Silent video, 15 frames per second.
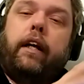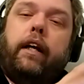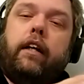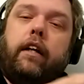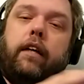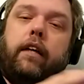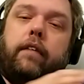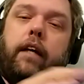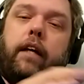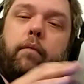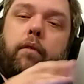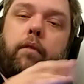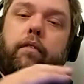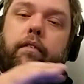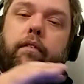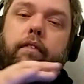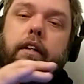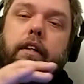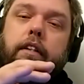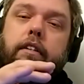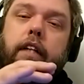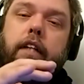cloud came over the
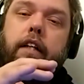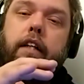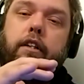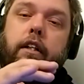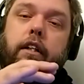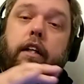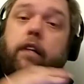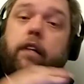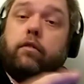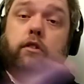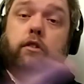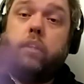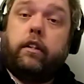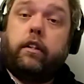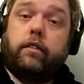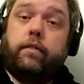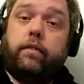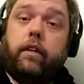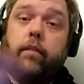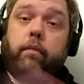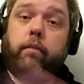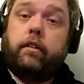fucking stage that day, and it was sunny as
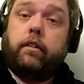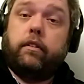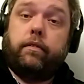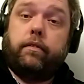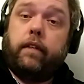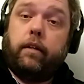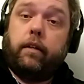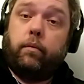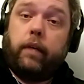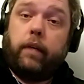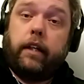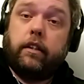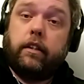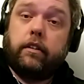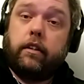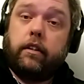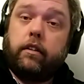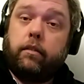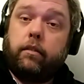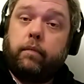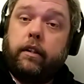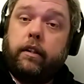fuck, but just fucking rained just a
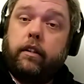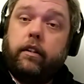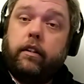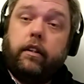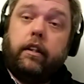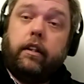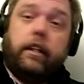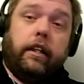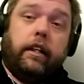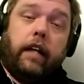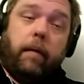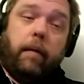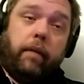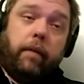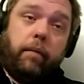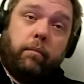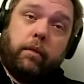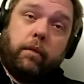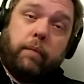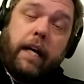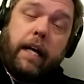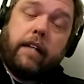little bit. Eminem was
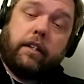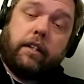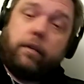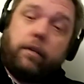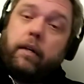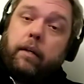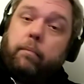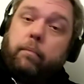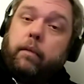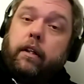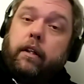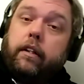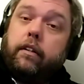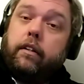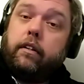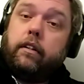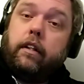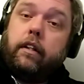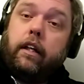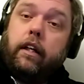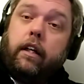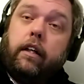passing around a blunt.
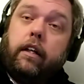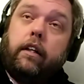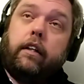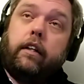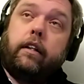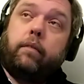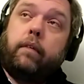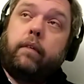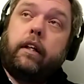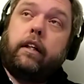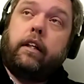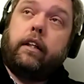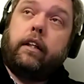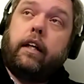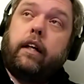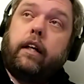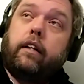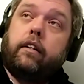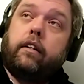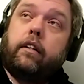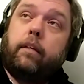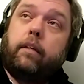Uh, I think we hit that
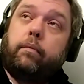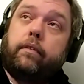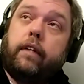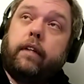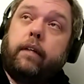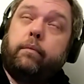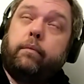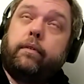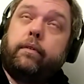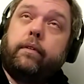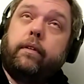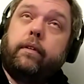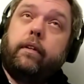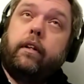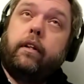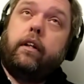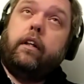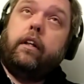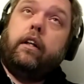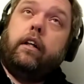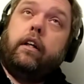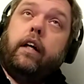a couple times,
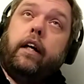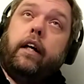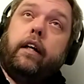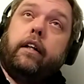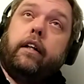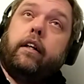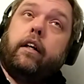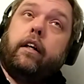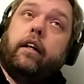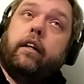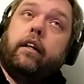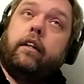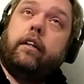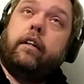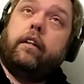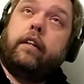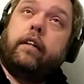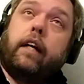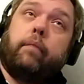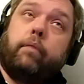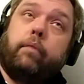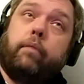and uh,
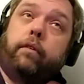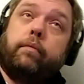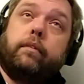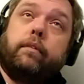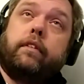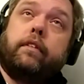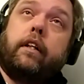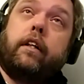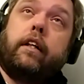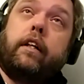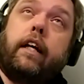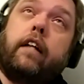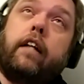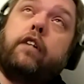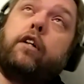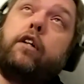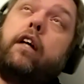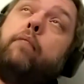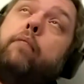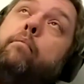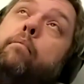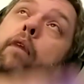yeah, proof was there, and it had a
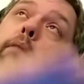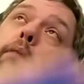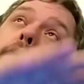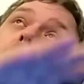giant mummy